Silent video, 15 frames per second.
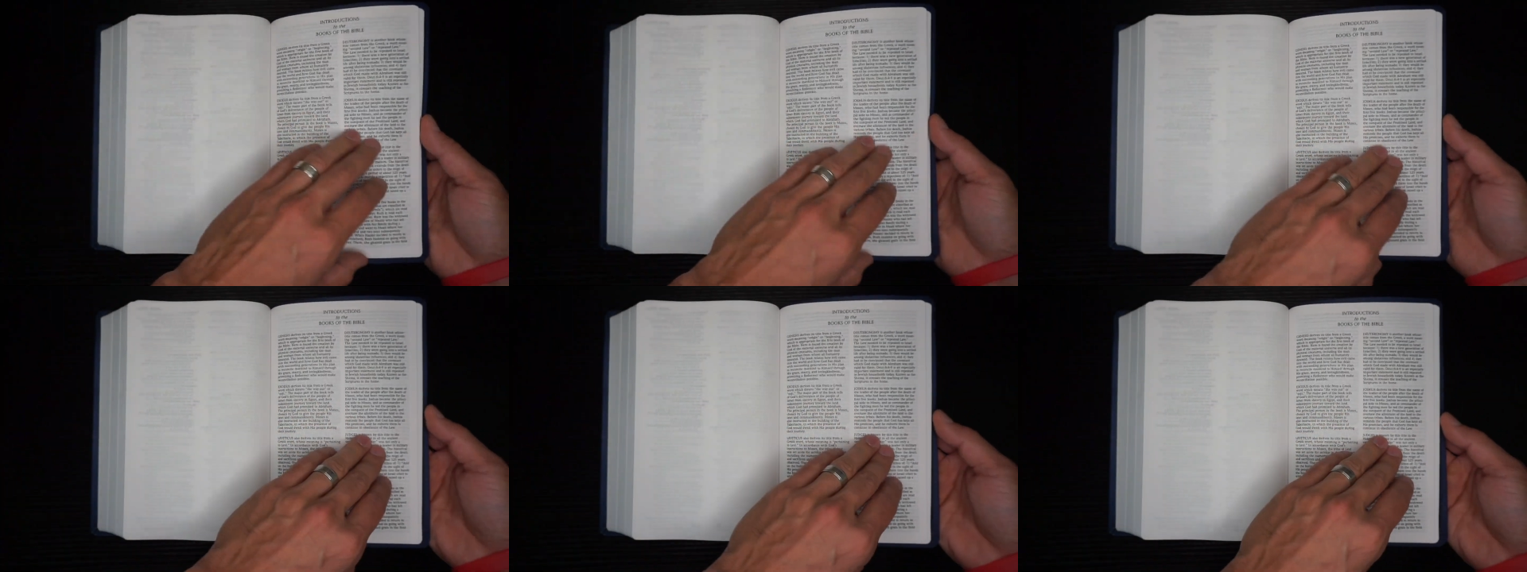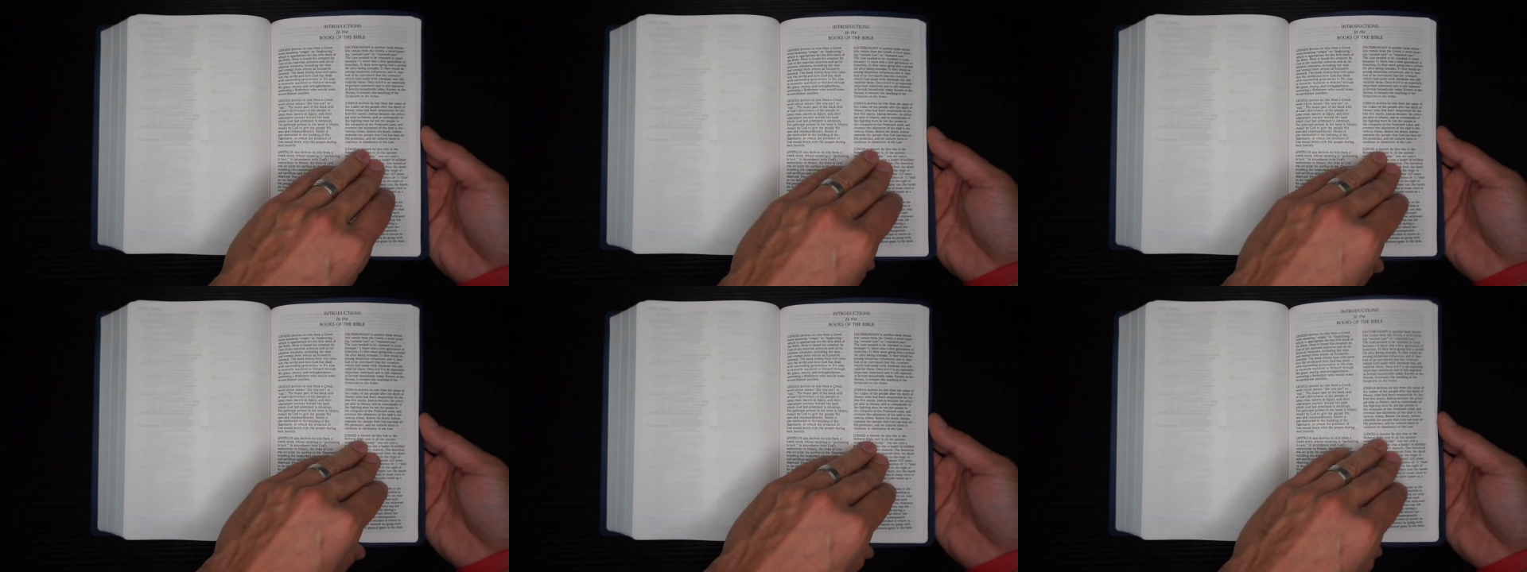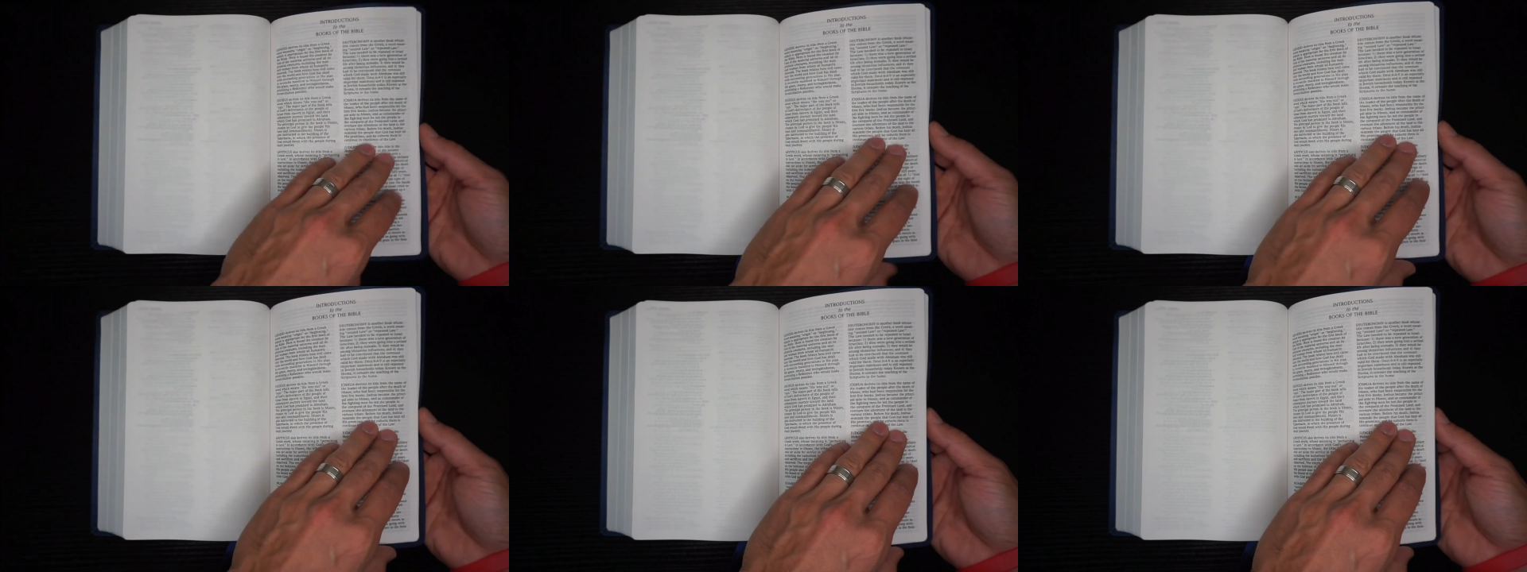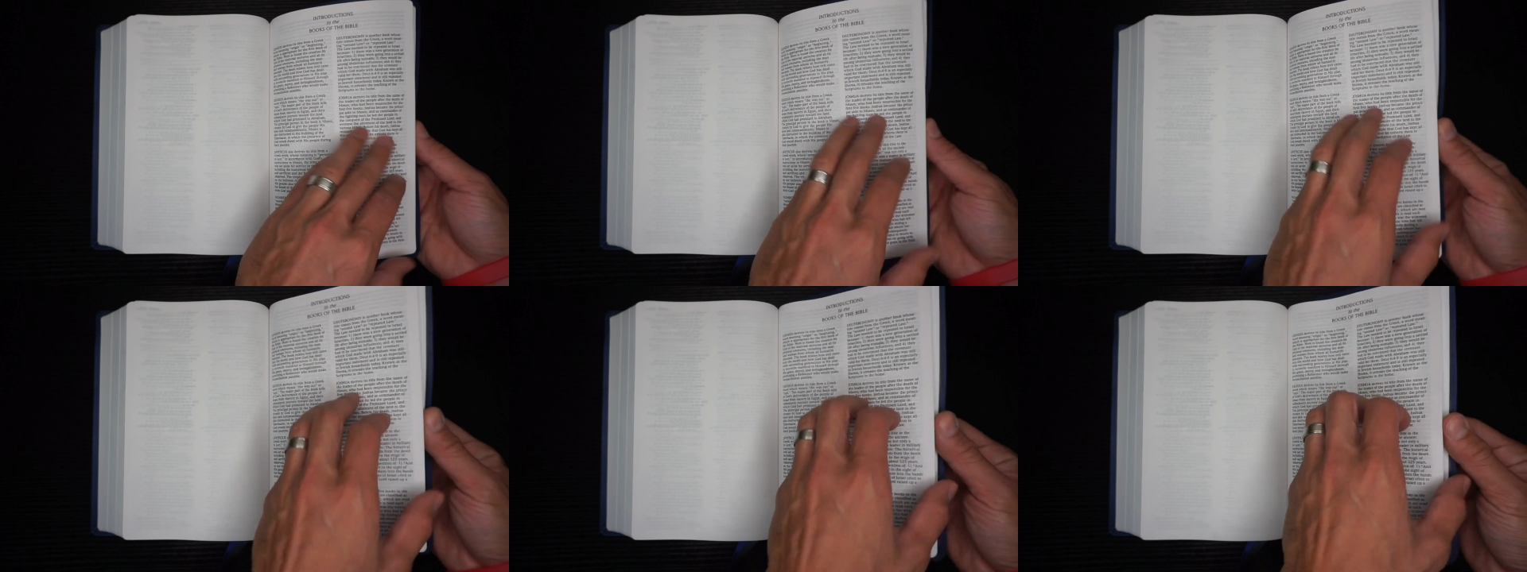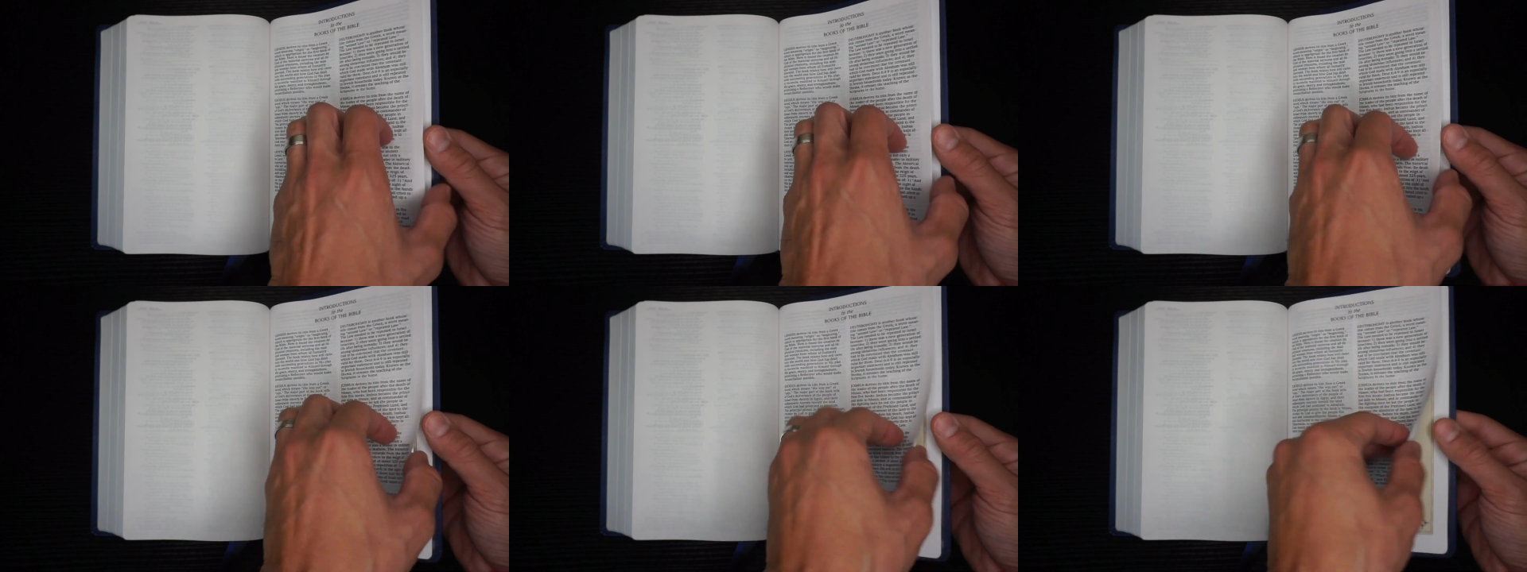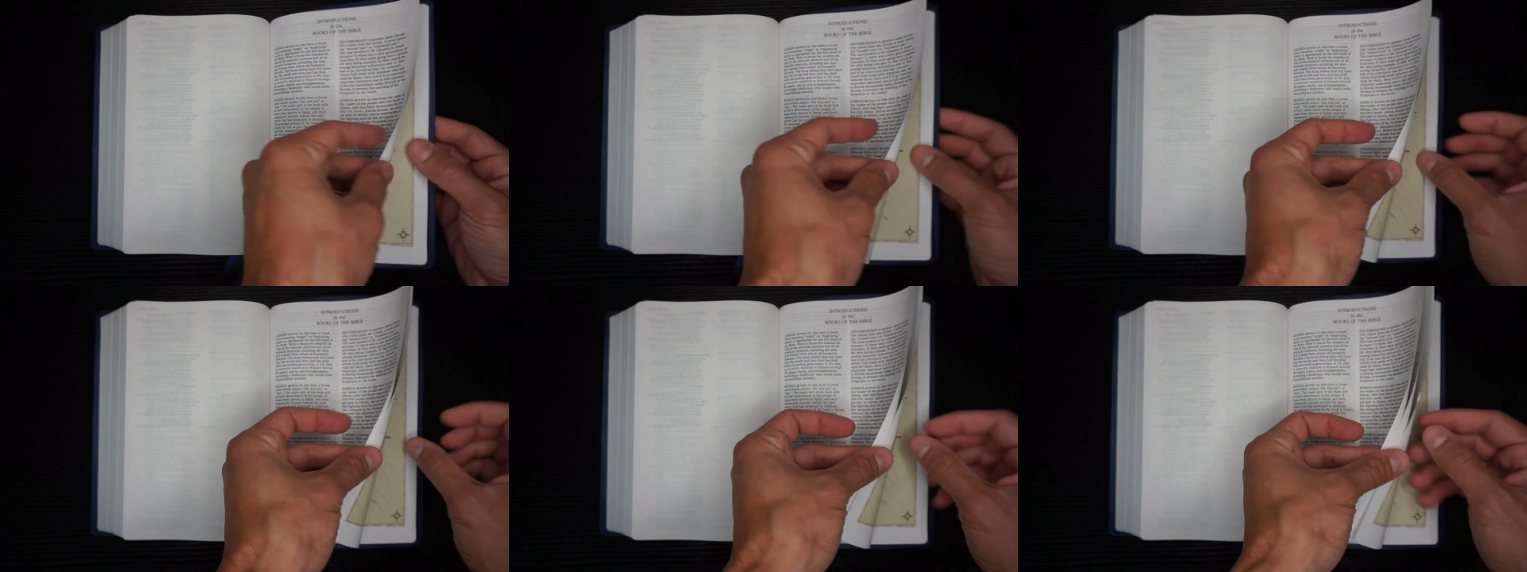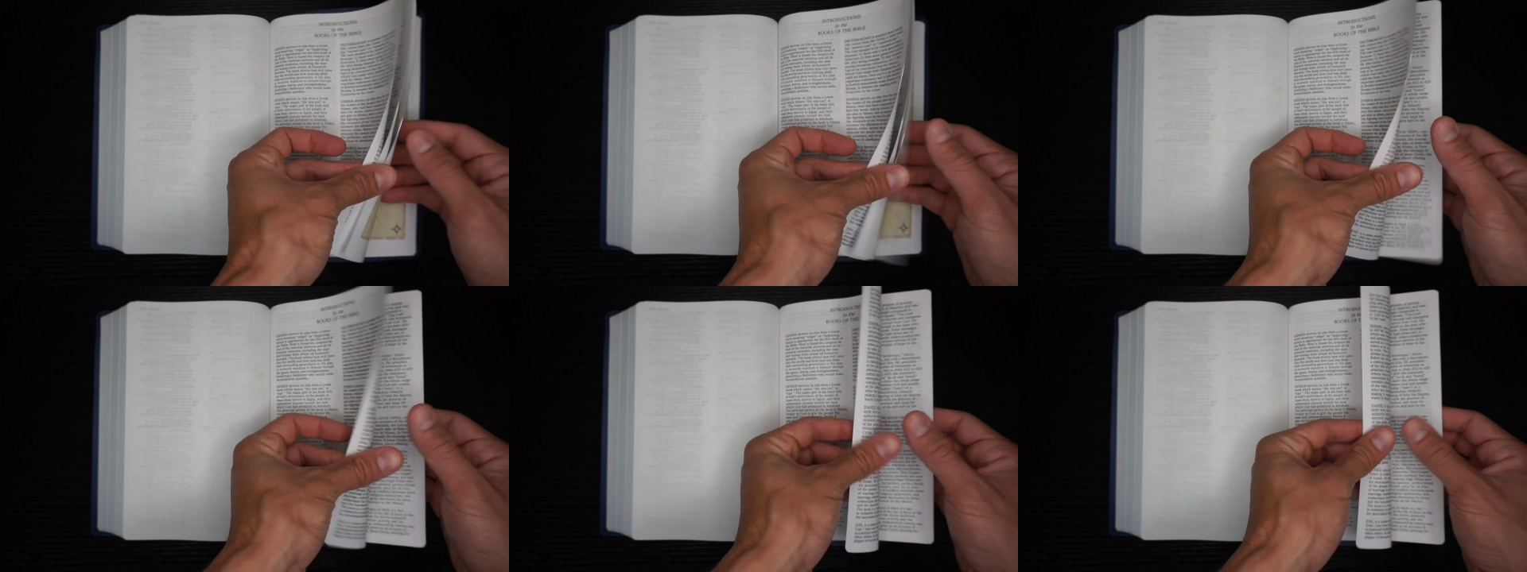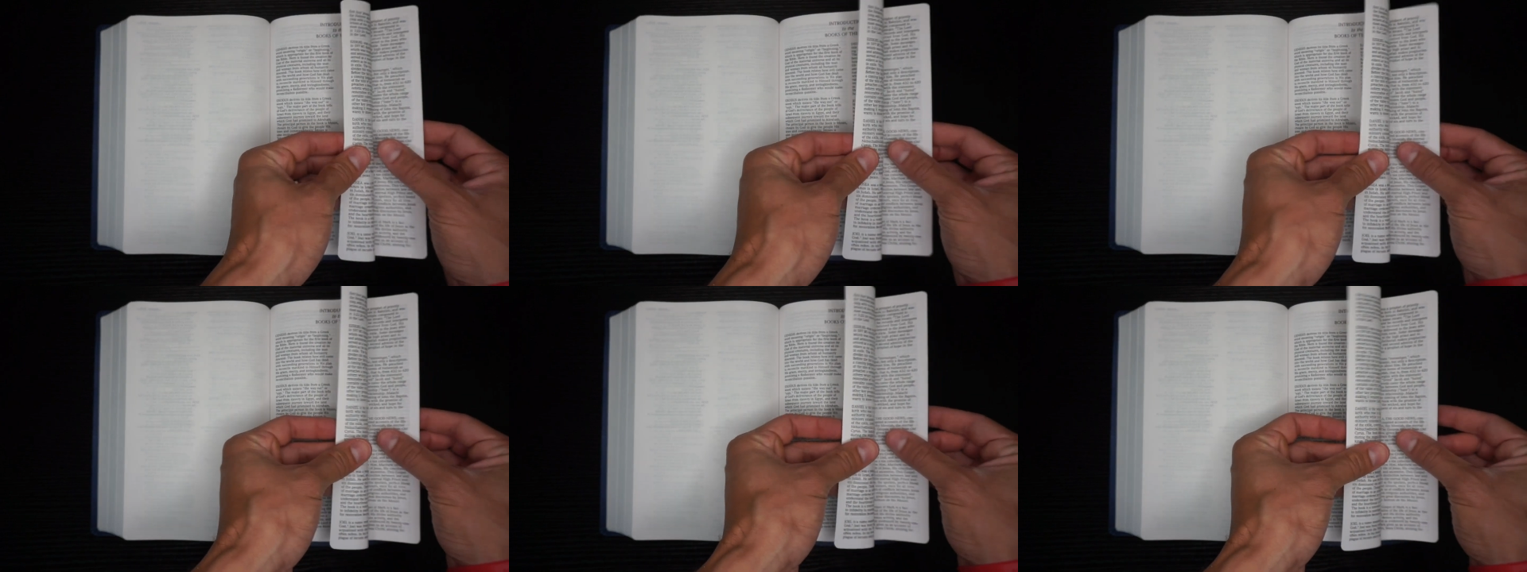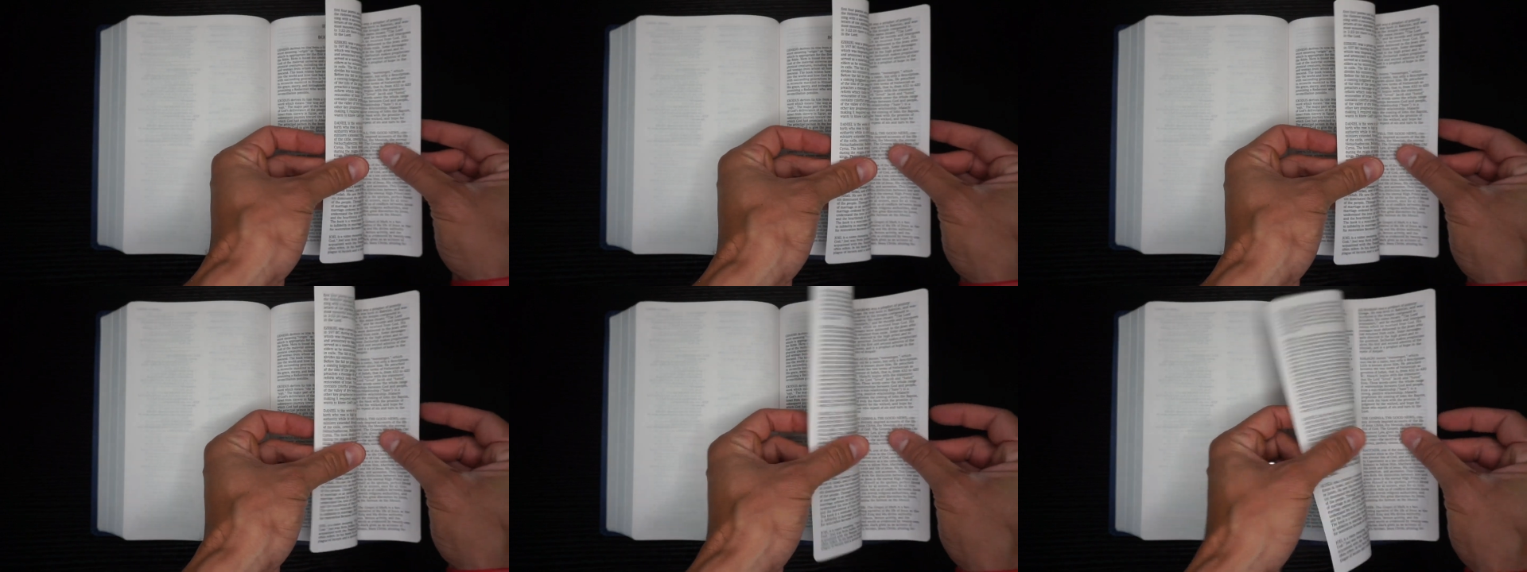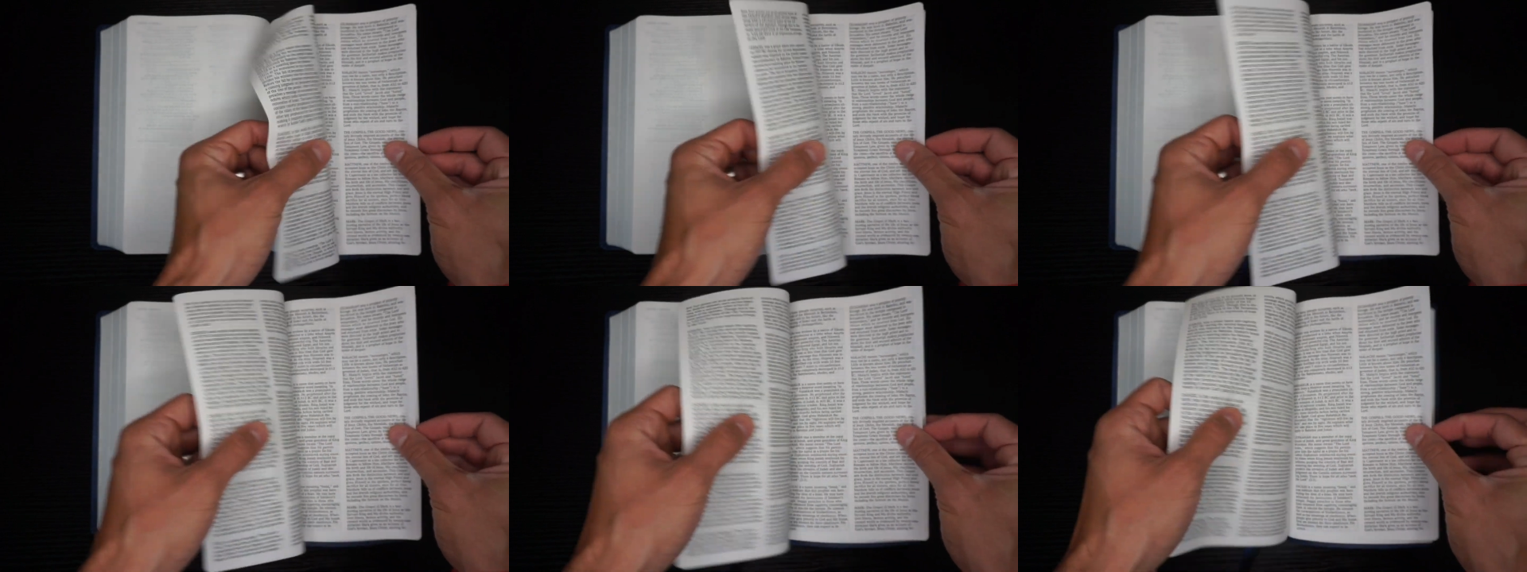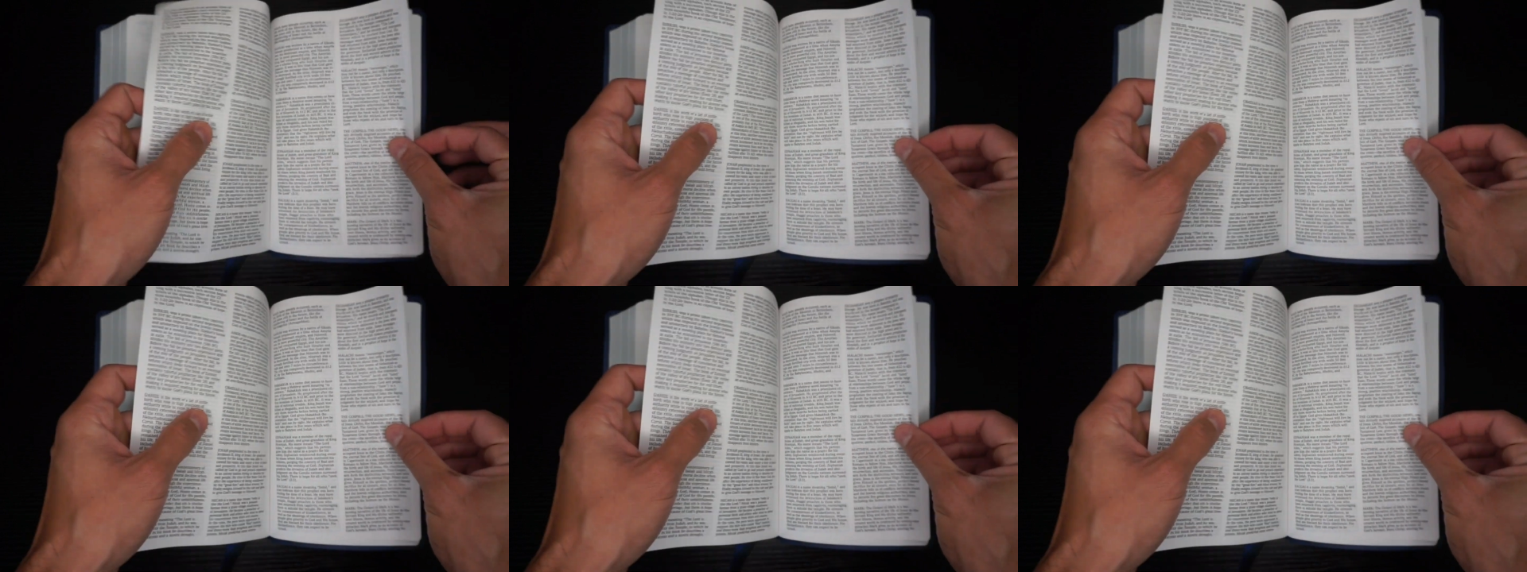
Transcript: Nobody's mouth can be seen.